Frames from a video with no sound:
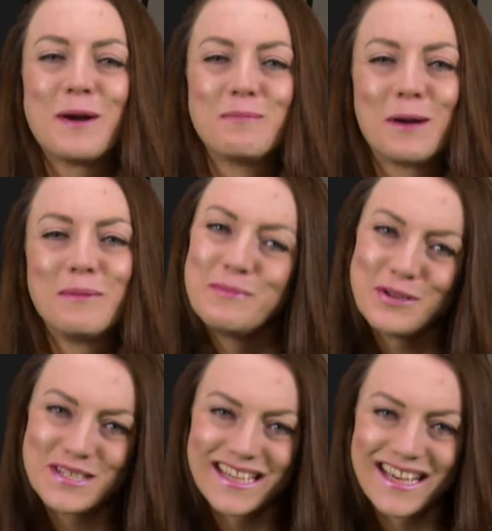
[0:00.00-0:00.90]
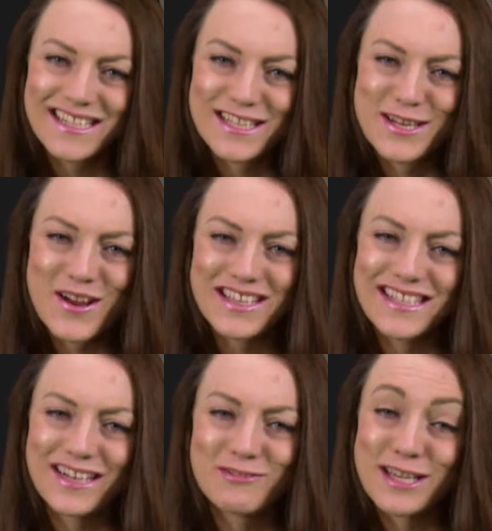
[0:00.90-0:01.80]
upcoming music gigs and
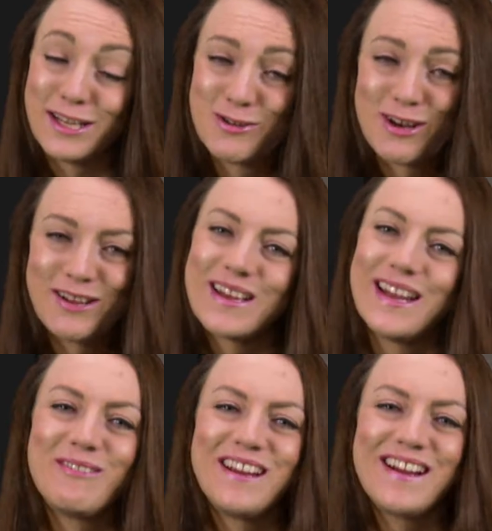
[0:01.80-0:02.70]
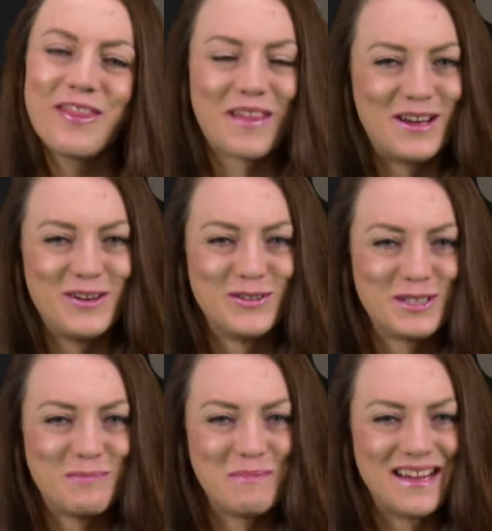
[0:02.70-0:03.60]
nights out in your local area that are not
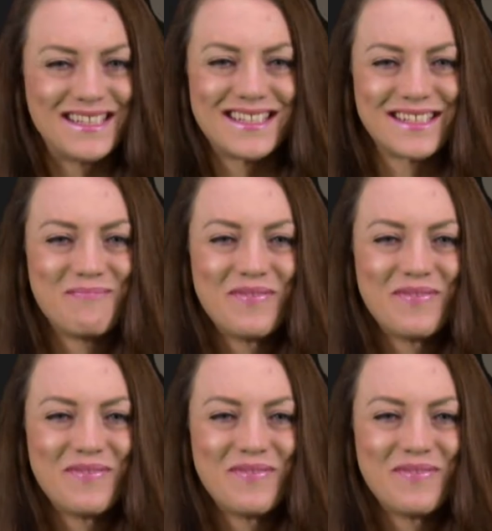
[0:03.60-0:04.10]
to be missed.